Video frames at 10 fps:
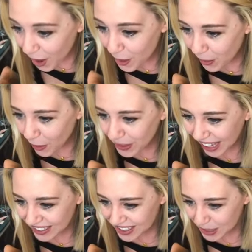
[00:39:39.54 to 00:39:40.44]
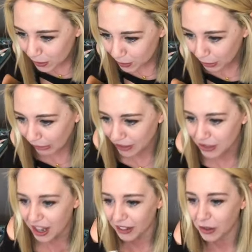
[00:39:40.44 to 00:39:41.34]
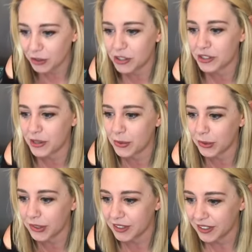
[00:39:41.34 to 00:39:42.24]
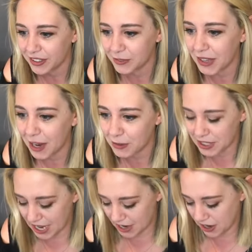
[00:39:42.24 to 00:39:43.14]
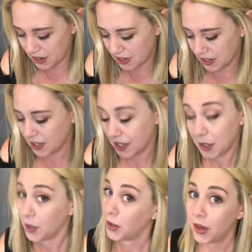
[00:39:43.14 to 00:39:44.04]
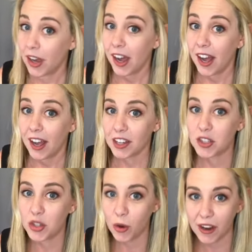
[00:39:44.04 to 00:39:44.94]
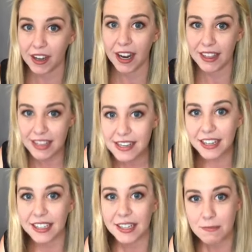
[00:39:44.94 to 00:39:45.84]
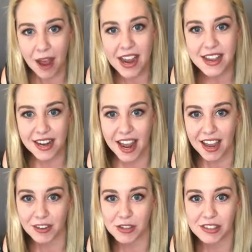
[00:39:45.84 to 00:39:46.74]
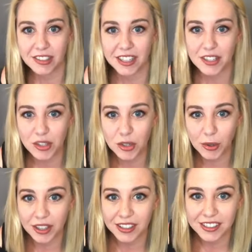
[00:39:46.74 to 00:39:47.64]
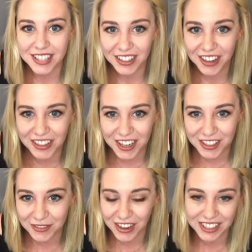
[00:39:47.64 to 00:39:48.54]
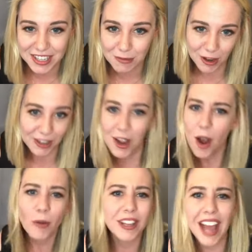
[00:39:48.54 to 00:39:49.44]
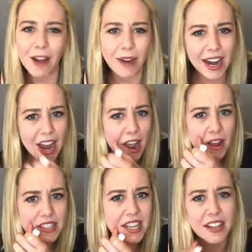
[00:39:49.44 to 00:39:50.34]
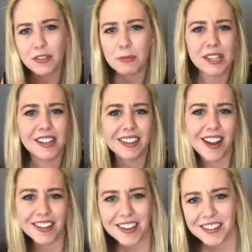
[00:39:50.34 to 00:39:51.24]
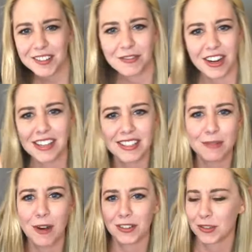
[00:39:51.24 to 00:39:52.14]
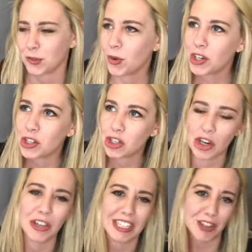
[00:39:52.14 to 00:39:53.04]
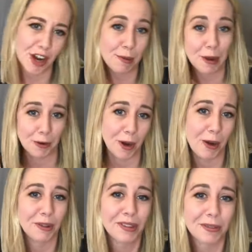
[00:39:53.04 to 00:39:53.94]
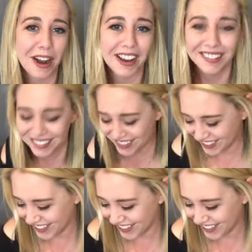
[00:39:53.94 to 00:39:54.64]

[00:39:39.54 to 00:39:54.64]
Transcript: Oh, oh yes, this one we want a, a little doodle of cloud retainer. A stork. I think I can I can handle a stork. Selling hot dogs to fighting sea monsters. Well, yeah, right. Sell, from selling hot dogs to fighting sea monsters. What a journey. Talk about growth, right?